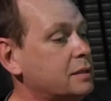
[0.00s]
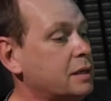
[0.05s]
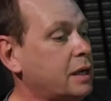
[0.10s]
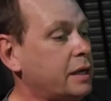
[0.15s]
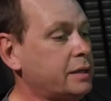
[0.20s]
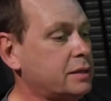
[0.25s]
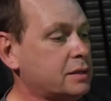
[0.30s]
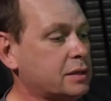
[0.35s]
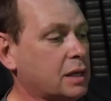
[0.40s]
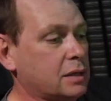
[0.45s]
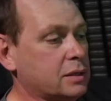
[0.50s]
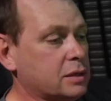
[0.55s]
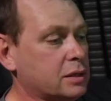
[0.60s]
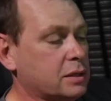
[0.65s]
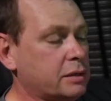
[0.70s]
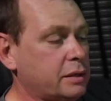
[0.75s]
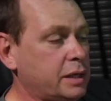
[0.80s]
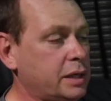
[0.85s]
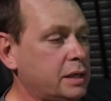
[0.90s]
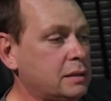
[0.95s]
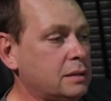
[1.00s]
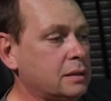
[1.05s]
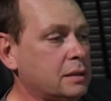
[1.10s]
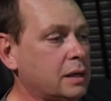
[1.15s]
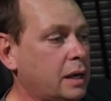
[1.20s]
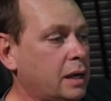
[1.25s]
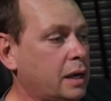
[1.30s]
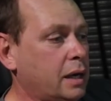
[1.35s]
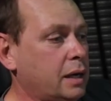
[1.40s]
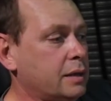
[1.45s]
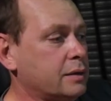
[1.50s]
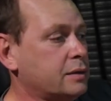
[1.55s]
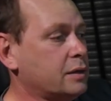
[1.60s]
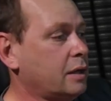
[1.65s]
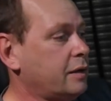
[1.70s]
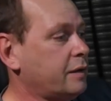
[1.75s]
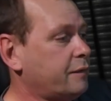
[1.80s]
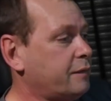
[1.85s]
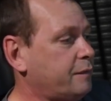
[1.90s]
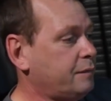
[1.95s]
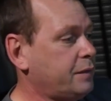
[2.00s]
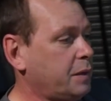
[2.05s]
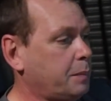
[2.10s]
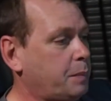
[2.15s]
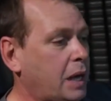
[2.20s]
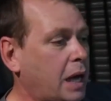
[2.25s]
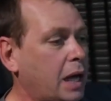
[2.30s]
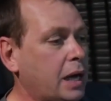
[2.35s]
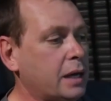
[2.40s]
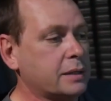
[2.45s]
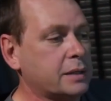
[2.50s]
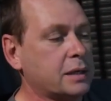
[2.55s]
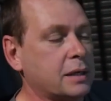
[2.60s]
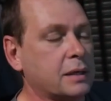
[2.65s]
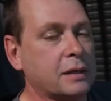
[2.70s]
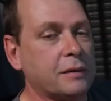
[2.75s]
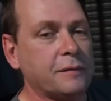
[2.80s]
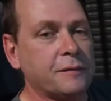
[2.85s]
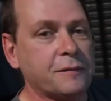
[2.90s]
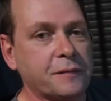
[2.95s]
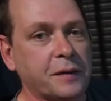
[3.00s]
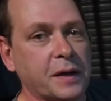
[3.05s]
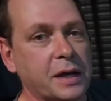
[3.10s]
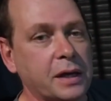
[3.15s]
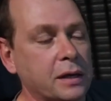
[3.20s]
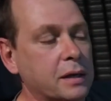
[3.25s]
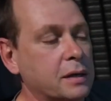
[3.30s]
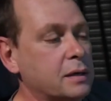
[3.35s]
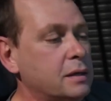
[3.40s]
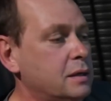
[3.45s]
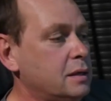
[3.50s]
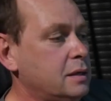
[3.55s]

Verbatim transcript: is a touchscreen uh, so the pilot can configure